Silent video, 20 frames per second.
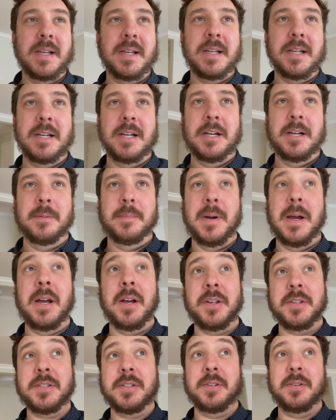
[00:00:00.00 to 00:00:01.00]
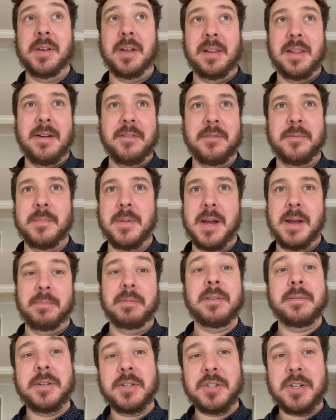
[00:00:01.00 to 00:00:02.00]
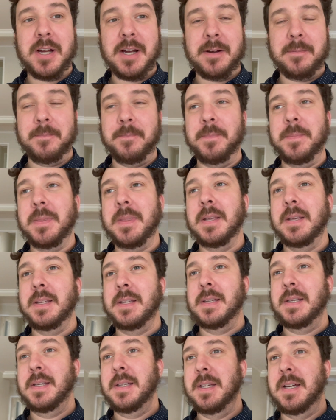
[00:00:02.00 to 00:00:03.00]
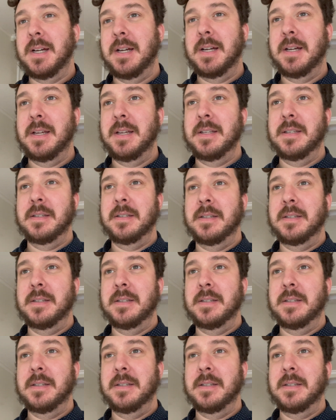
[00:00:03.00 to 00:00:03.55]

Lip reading: I also like left my previous job in